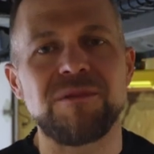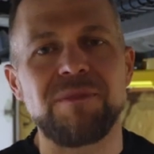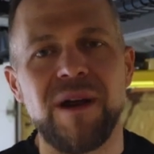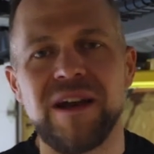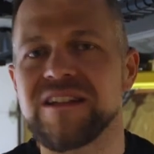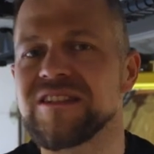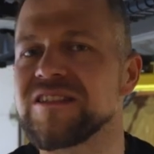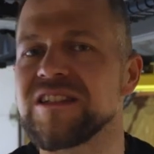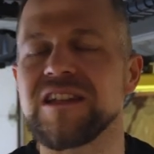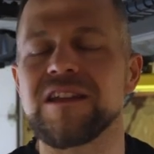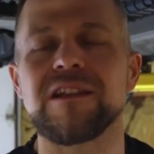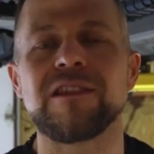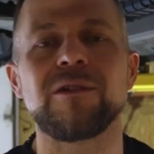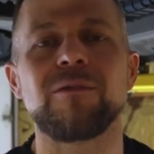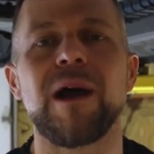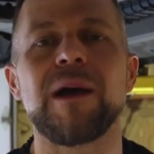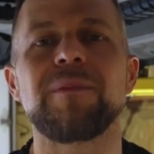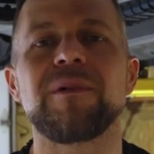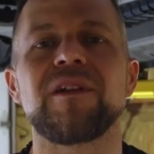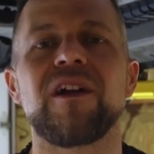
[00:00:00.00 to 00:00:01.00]
You buy a seat in the
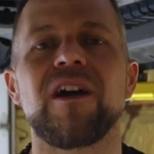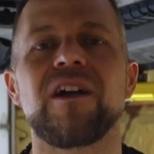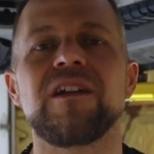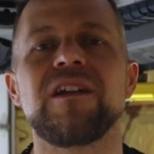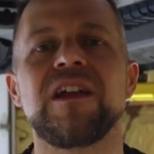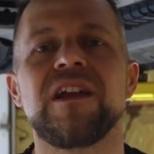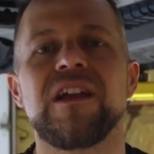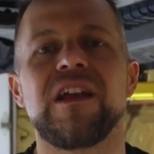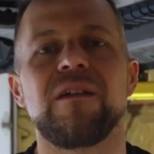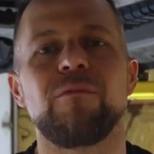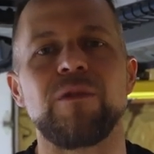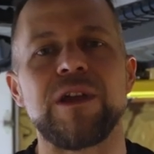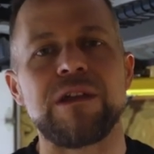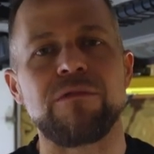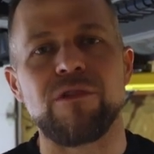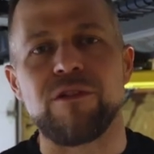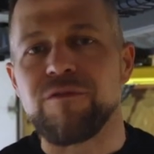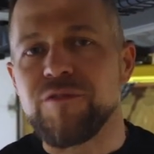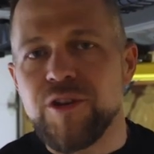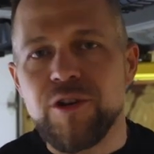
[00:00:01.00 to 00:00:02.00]
webinar, we
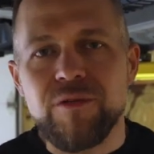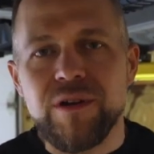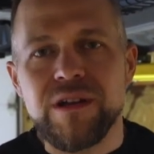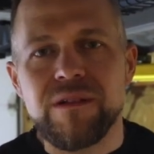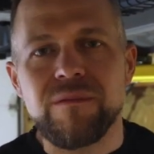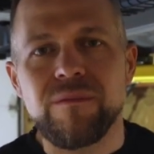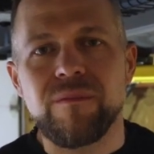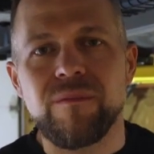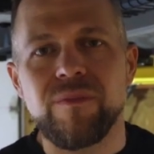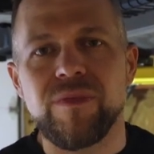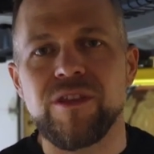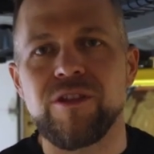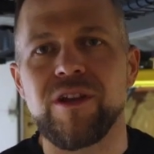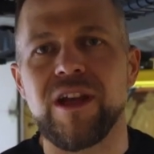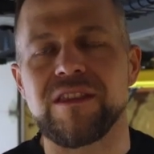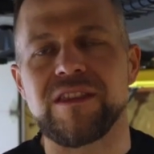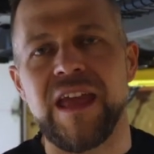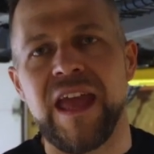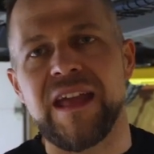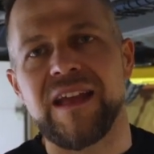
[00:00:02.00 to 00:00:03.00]
review it, you
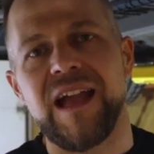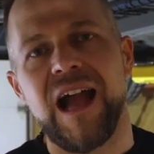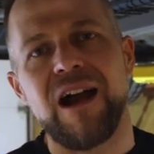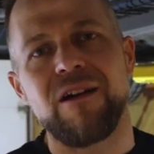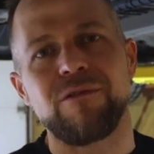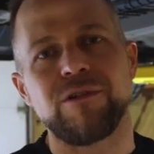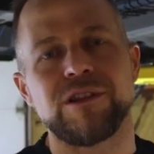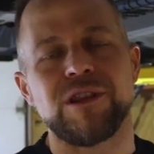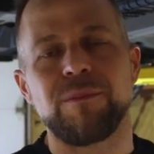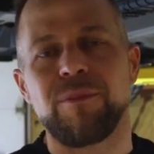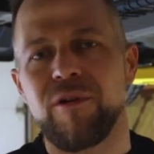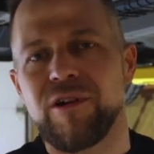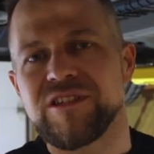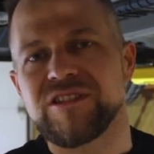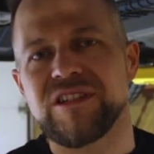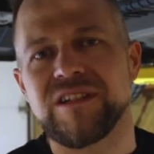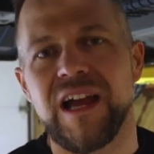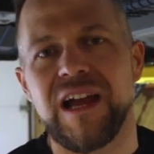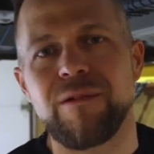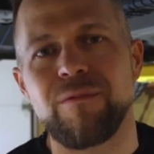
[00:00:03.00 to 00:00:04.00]
get to hang out with the
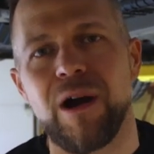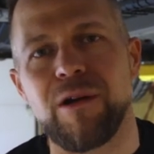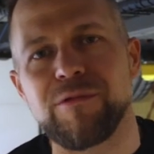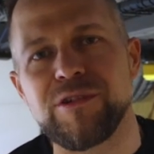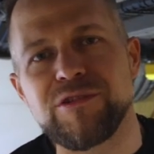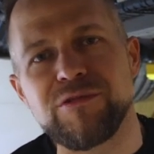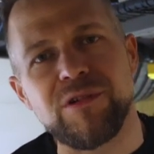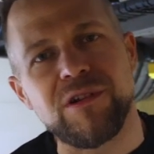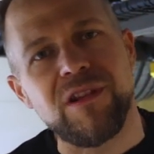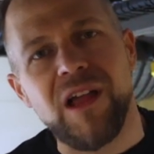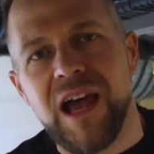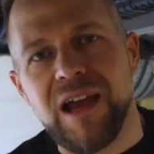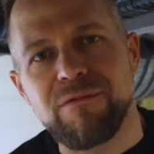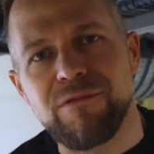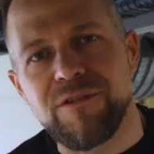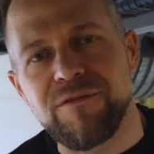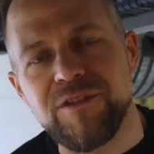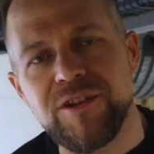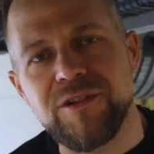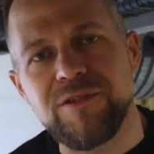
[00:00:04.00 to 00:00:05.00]
boys and I while we do a live
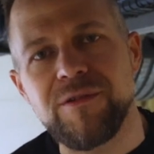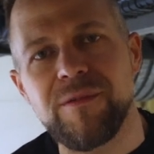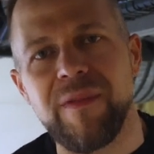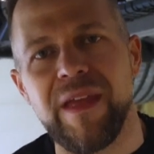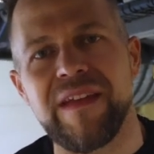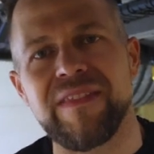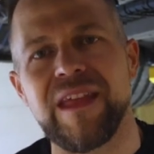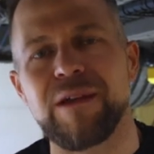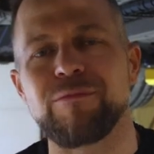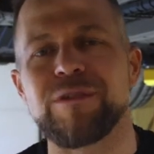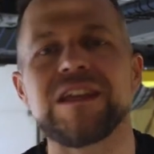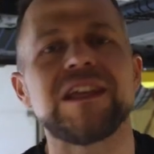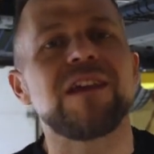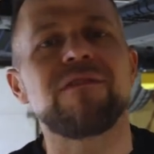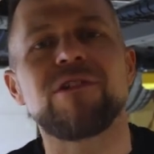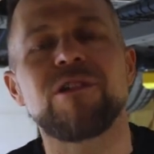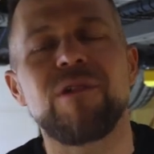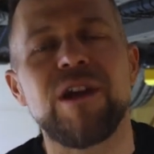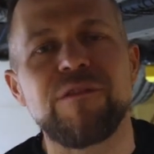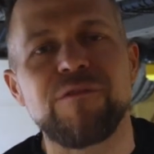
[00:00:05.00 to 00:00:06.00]
review, and then we
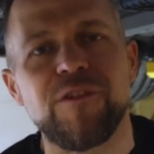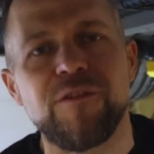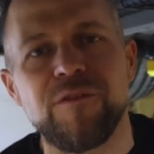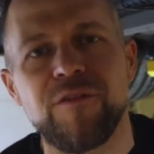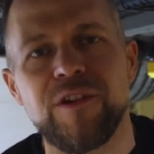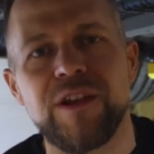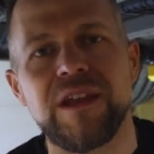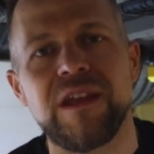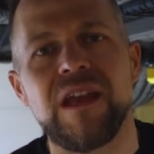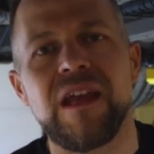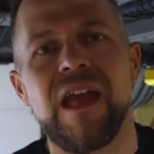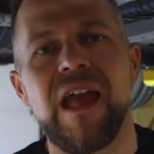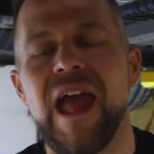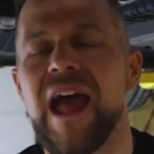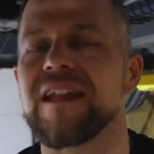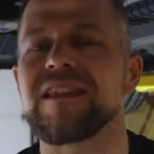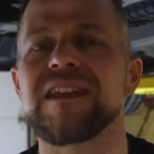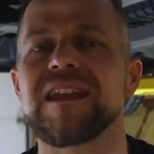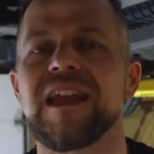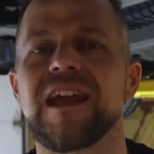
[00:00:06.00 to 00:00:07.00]
give it away for free
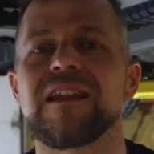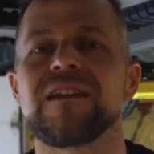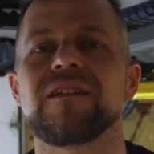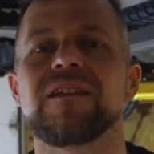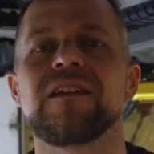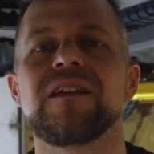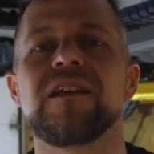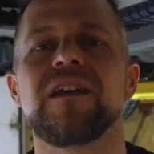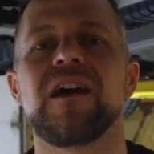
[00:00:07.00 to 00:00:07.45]
at the end